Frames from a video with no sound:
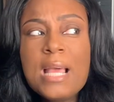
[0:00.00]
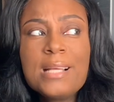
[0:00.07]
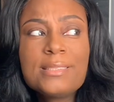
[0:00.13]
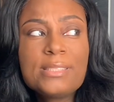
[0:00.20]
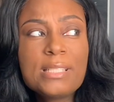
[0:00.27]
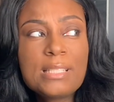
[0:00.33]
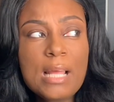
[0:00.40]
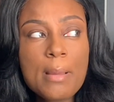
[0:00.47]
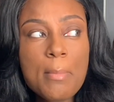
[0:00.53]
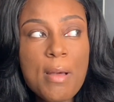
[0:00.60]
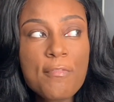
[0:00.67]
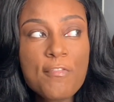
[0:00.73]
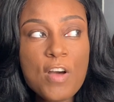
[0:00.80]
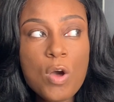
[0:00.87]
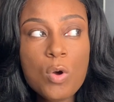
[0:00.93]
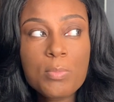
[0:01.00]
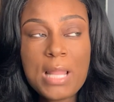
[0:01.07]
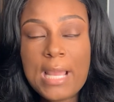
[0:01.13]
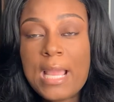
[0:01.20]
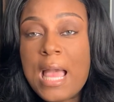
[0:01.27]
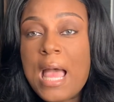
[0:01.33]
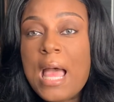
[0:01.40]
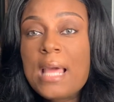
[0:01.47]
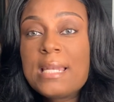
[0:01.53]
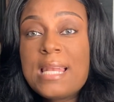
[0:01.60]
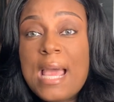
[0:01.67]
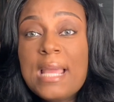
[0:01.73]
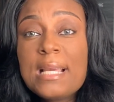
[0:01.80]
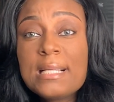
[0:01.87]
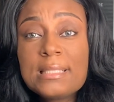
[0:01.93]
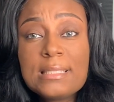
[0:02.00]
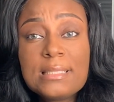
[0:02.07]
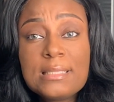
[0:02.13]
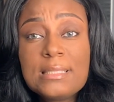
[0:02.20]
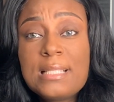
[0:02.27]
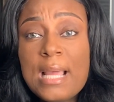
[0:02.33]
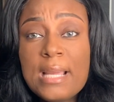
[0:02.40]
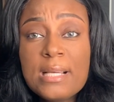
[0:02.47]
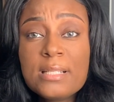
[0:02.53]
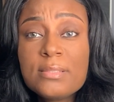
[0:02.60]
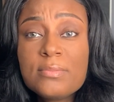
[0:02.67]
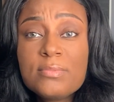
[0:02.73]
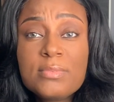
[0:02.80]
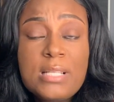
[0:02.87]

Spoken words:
Just like my foam, like they could